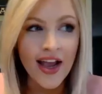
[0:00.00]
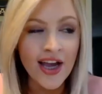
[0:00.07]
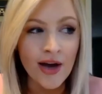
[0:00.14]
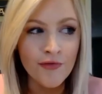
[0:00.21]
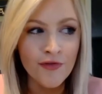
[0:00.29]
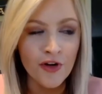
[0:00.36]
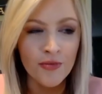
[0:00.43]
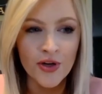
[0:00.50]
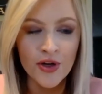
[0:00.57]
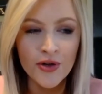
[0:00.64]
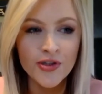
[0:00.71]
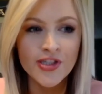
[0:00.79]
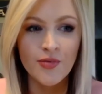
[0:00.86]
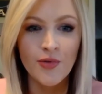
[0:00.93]
come from
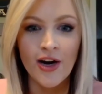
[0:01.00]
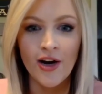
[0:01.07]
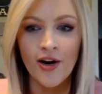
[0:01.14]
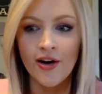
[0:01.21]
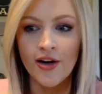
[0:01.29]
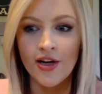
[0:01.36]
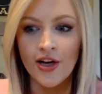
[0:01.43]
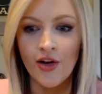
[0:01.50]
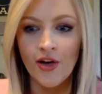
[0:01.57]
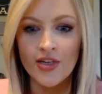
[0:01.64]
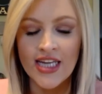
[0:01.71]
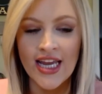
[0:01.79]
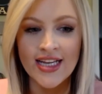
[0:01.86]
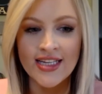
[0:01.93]
news where, you know, it
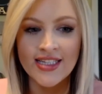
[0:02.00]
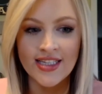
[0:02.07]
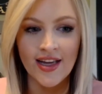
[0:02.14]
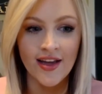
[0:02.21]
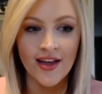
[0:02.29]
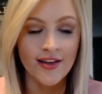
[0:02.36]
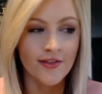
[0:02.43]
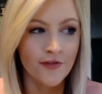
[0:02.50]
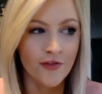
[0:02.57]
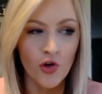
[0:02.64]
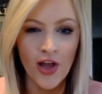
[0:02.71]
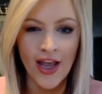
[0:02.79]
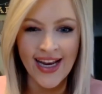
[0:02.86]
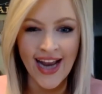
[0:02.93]
takes a full
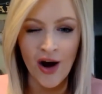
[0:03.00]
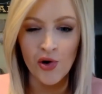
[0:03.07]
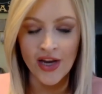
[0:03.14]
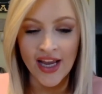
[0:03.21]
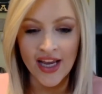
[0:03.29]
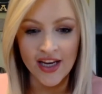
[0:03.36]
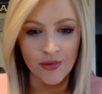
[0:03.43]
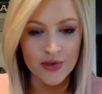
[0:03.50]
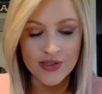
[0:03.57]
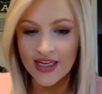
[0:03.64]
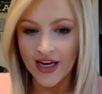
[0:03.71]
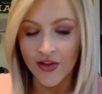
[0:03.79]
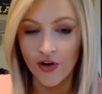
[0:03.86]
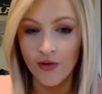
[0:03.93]
8-hour day to put
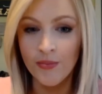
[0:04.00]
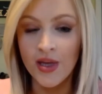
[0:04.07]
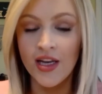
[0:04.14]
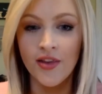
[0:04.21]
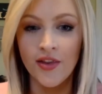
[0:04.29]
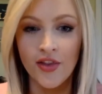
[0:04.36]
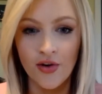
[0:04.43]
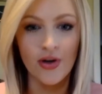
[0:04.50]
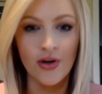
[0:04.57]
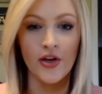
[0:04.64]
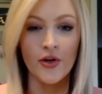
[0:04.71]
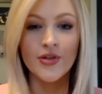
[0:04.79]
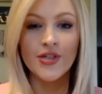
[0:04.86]
together a 1:30 news